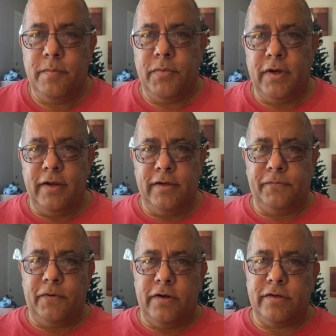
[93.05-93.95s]
but as
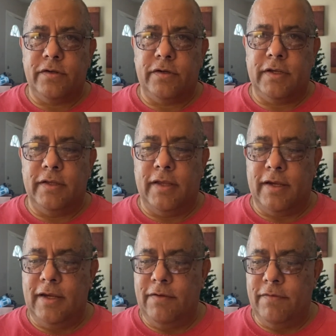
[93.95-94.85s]
far as cooking,
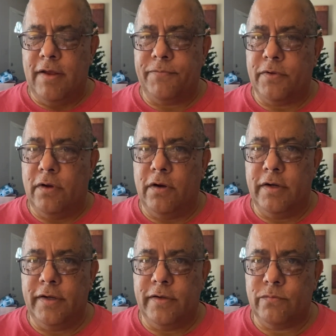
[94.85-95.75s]
like even after a hard
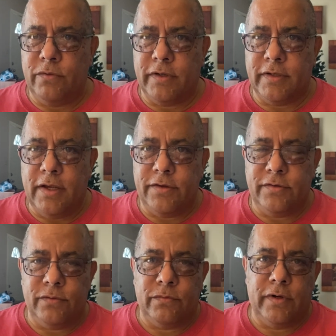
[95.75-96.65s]
day's work, now
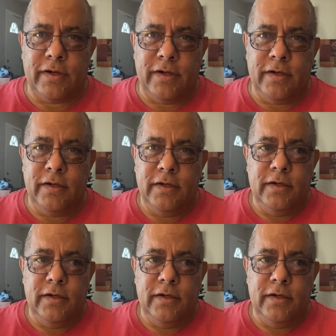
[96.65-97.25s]
she's working,